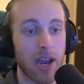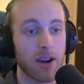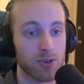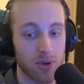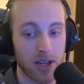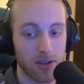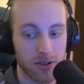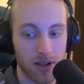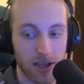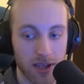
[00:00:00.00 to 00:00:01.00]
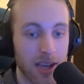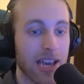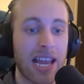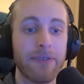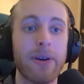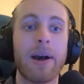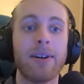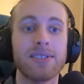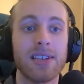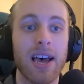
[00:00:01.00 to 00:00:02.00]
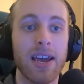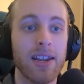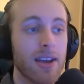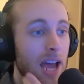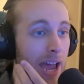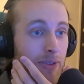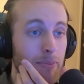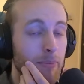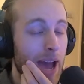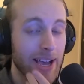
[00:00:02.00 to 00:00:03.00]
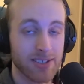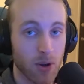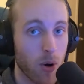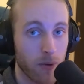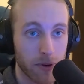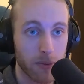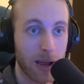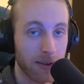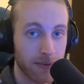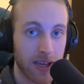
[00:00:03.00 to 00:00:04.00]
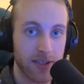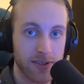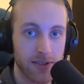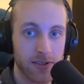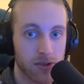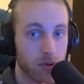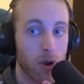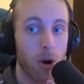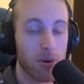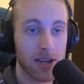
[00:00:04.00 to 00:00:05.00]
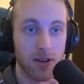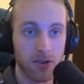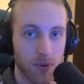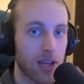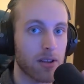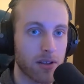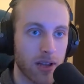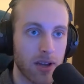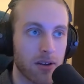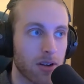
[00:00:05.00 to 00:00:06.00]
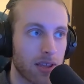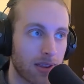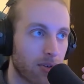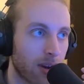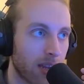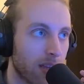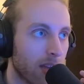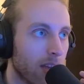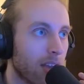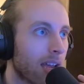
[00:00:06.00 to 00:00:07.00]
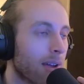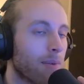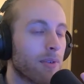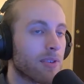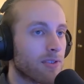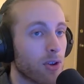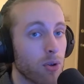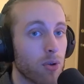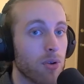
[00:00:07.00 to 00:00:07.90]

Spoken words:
cares what I look like? And if I'm outside, I have a mask over my face. So nobody knows what I look like underneath it, right? 2.